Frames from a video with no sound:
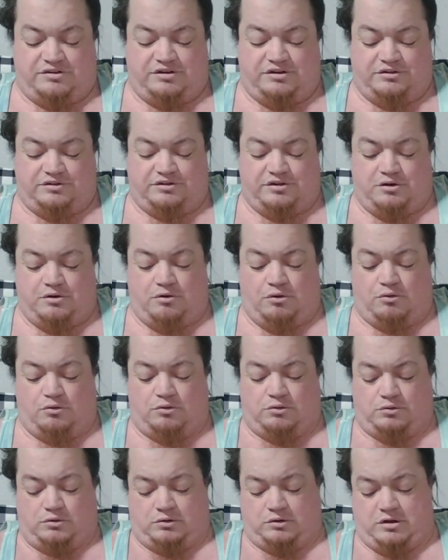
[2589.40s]
Which is the
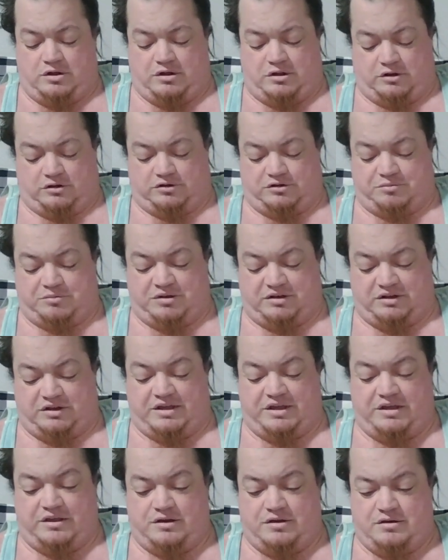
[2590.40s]
goal,
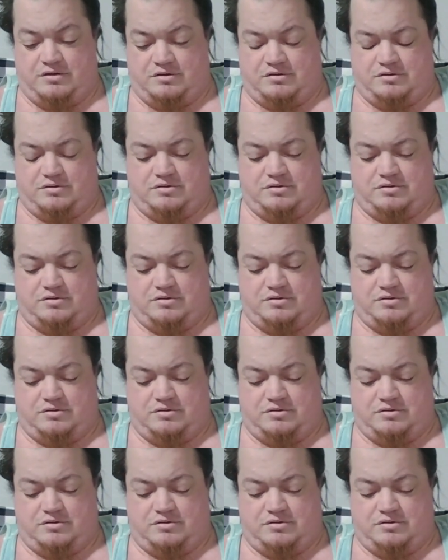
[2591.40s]
ultimately.